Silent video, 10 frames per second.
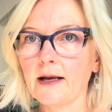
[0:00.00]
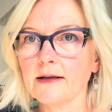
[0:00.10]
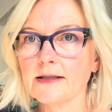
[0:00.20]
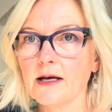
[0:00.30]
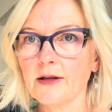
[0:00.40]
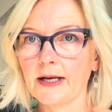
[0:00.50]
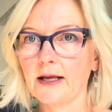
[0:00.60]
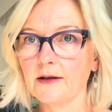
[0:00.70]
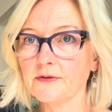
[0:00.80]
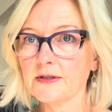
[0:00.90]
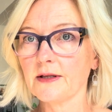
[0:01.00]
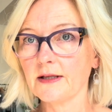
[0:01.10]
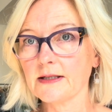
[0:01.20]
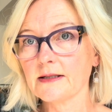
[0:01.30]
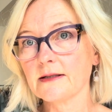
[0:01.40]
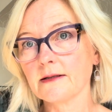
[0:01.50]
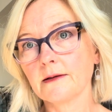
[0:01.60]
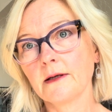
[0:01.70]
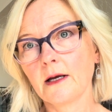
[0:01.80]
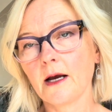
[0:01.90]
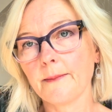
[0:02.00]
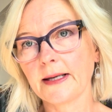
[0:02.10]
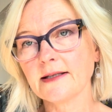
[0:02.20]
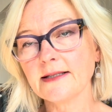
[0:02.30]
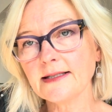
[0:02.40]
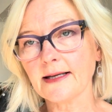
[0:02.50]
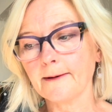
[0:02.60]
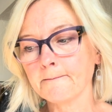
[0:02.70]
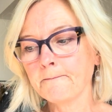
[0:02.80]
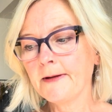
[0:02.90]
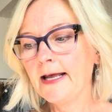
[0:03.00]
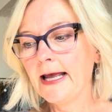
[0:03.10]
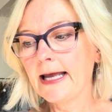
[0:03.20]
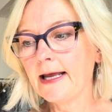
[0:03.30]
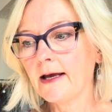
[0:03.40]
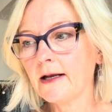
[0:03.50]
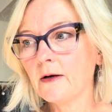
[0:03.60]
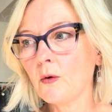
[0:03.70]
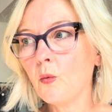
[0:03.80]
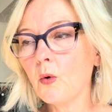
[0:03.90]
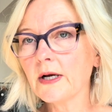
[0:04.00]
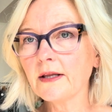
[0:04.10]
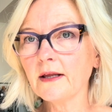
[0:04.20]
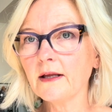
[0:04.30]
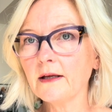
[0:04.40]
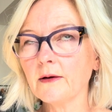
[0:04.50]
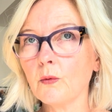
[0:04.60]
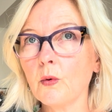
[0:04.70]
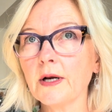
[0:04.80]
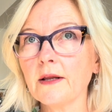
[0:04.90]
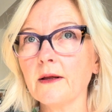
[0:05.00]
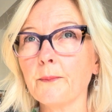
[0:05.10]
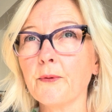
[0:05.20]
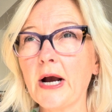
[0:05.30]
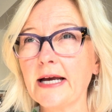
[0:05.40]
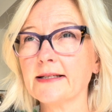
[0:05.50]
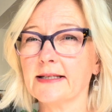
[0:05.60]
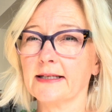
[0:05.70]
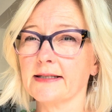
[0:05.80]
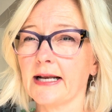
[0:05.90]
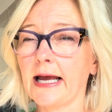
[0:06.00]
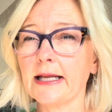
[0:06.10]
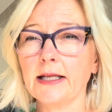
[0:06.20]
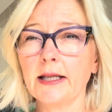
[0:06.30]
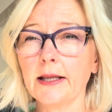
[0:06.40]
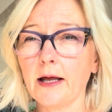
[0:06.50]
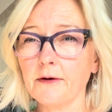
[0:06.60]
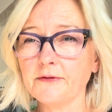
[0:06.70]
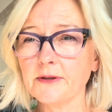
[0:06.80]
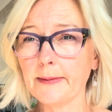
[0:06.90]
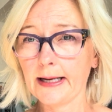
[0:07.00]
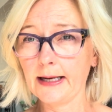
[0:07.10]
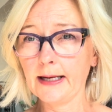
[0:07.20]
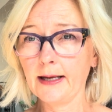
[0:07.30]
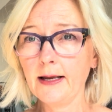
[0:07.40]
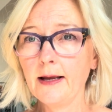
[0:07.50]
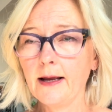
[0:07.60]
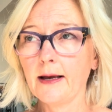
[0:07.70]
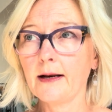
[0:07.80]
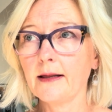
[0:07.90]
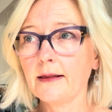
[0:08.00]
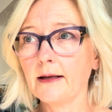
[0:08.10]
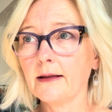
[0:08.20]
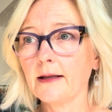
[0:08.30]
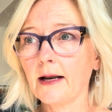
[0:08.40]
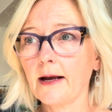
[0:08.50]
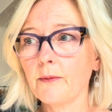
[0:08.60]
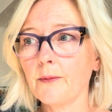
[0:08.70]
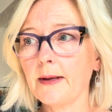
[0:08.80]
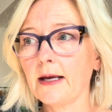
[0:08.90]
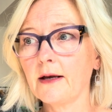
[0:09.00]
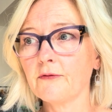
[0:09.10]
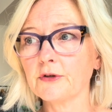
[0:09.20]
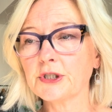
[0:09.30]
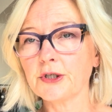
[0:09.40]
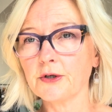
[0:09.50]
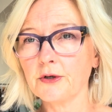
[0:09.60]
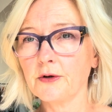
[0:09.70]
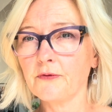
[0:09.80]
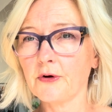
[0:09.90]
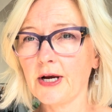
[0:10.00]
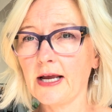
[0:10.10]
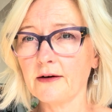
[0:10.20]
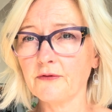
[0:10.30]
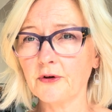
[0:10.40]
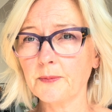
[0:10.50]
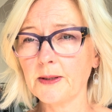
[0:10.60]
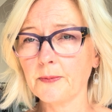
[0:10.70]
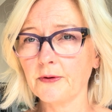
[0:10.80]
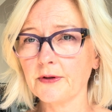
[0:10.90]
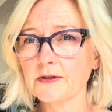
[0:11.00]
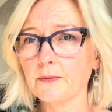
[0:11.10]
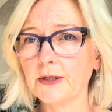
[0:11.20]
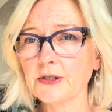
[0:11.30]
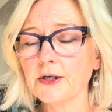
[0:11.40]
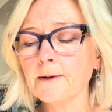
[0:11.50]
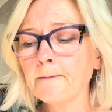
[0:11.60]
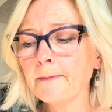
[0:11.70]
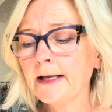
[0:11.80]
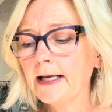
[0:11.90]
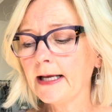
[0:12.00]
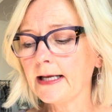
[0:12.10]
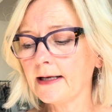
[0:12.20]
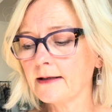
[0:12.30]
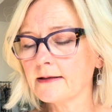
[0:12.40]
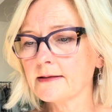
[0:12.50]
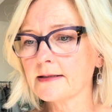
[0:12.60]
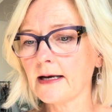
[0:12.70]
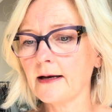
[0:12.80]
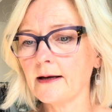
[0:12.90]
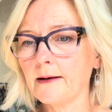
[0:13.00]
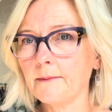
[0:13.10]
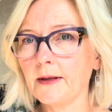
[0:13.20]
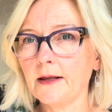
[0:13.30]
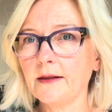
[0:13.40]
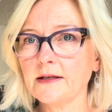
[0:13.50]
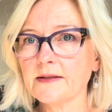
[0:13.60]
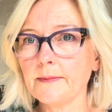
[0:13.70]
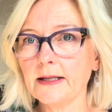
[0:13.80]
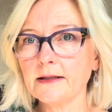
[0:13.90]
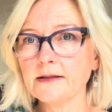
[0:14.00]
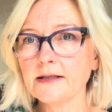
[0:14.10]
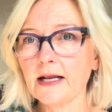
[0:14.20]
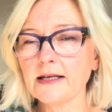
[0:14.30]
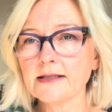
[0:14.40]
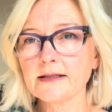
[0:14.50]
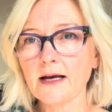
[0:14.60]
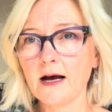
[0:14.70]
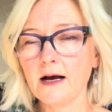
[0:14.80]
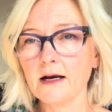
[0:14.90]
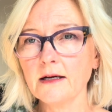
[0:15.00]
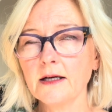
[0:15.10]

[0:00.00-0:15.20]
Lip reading: as holiday gifts this coming season. And one of the prize things that I love to make, and I think that I will make for sure for a handful of people this winter, is these mittens that I saw.